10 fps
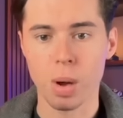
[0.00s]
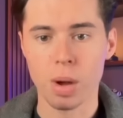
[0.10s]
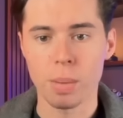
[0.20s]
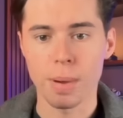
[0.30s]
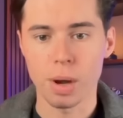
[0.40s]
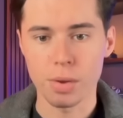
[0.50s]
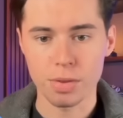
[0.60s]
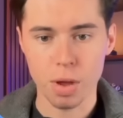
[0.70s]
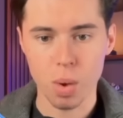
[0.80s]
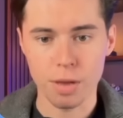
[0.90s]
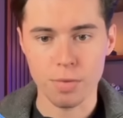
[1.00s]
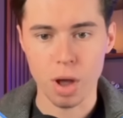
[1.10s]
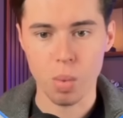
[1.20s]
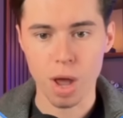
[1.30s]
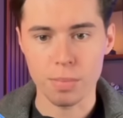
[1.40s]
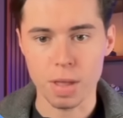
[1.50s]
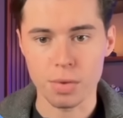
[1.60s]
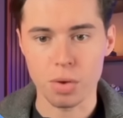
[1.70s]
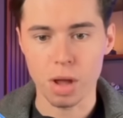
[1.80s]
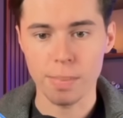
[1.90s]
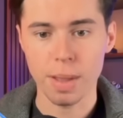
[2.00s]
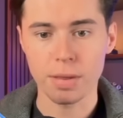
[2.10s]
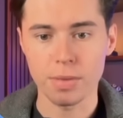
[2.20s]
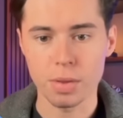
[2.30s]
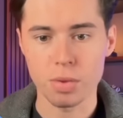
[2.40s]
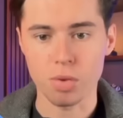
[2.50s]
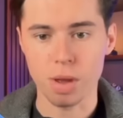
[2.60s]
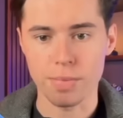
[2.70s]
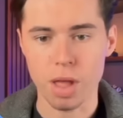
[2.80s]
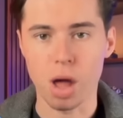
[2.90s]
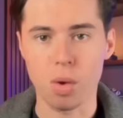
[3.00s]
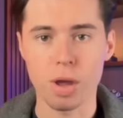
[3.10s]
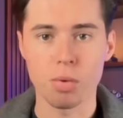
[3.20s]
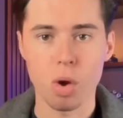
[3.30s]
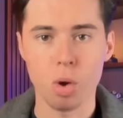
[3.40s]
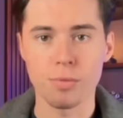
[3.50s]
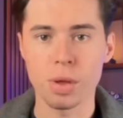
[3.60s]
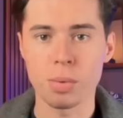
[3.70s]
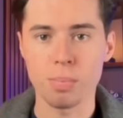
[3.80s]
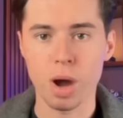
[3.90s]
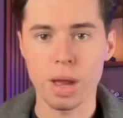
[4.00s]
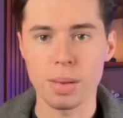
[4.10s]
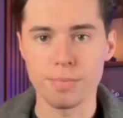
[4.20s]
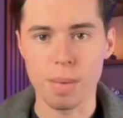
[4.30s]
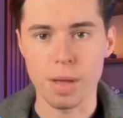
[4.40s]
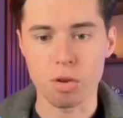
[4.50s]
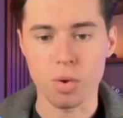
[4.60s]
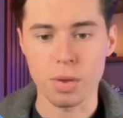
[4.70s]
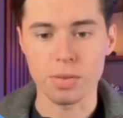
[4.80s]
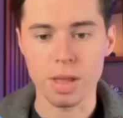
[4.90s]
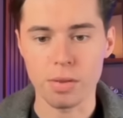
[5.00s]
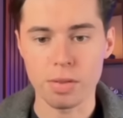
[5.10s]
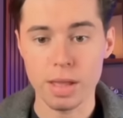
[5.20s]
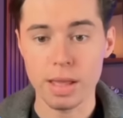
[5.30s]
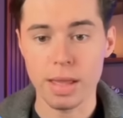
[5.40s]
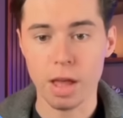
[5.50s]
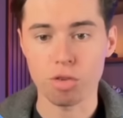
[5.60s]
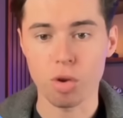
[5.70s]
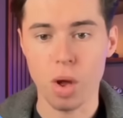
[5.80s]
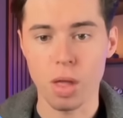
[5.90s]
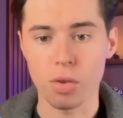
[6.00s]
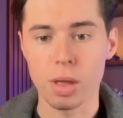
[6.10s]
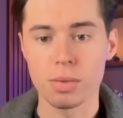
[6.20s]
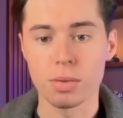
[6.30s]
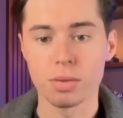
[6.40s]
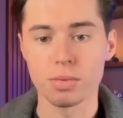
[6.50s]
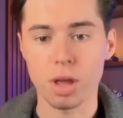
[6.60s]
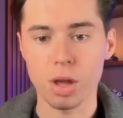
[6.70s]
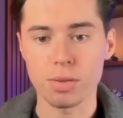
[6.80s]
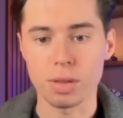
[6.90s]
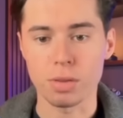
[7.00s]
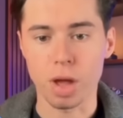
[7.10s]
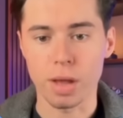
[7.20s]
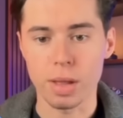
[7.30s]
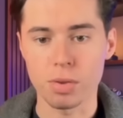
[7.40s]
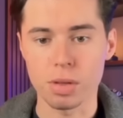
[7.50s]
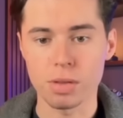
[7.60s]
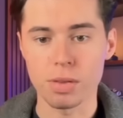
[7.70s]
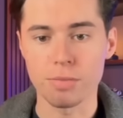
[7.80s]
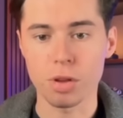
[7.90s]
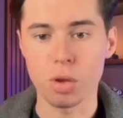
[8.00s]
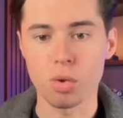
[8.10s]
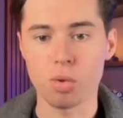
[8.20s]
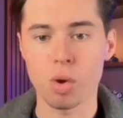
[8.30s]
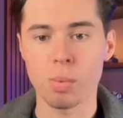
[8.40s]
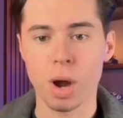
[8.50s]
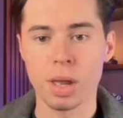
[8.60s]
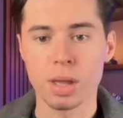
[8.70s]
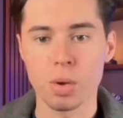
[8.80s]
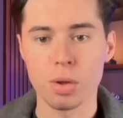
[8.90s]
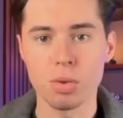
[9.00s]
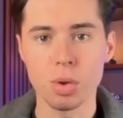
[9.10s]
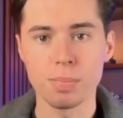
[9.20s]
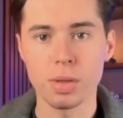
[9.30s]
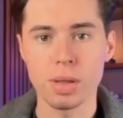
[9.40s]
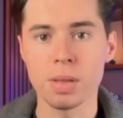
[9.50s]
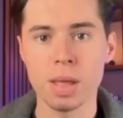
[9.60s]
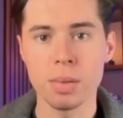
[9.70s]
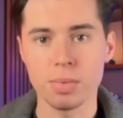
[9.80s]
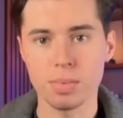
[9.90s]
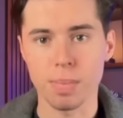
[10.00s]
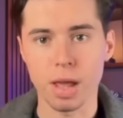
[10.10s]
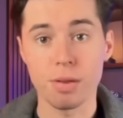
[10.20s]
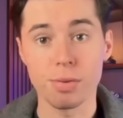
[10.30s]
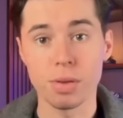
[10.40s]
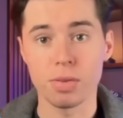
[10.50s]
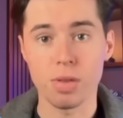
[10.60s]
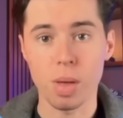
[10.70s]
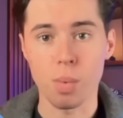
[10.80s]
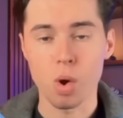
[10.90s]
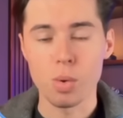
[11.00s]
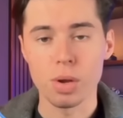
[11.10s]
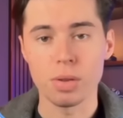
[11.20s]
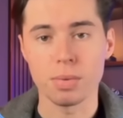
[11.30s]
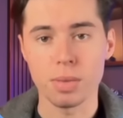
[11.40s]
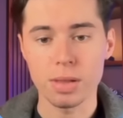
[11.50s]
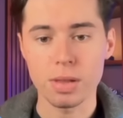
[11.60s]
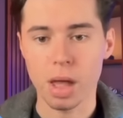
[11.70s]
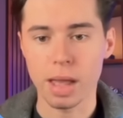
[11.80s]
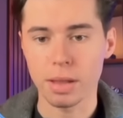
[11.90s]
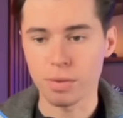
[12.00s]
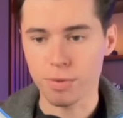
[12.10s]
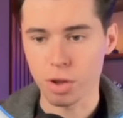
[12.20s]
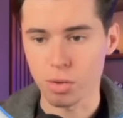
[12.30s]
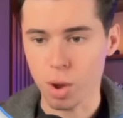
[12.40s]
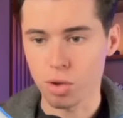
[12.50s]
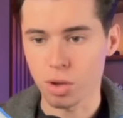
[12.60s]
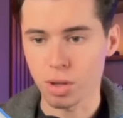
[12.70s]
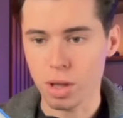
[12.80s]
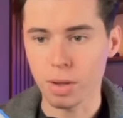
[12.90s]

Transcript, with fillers: Now I can make her say whatever I want. I'm just going to paste in a script I already wrote for this product. I made sure it sounds like a natural Gen Z style TikTok, so it doesn't feel too robotic or scripted. Next, to make everything sound more realistic, I'll add speech emotion.